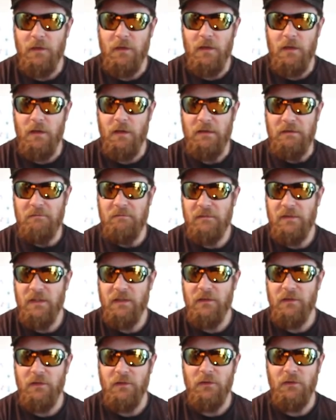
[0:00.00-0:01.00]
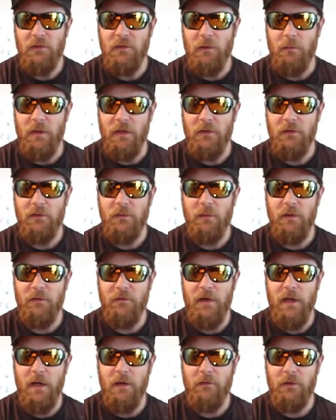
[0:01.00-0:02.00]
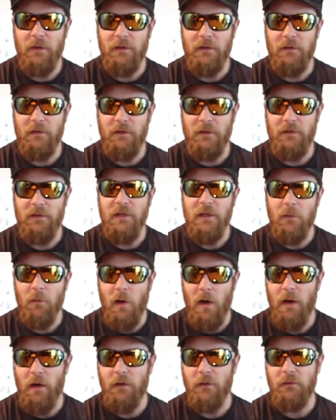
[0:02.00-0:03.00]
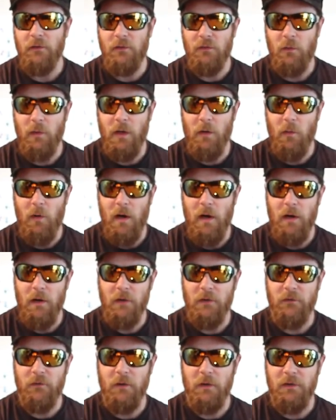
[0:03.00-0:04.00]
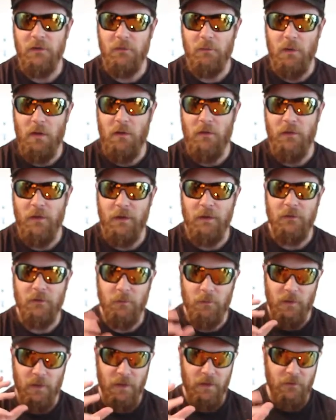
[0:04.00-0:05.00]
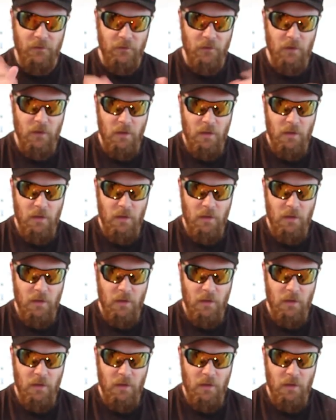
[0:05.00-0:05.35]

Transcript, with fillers: Uh, I didn't used to. I mean, I used to be a fan of like you know the T wires or square wires, very small things, splice.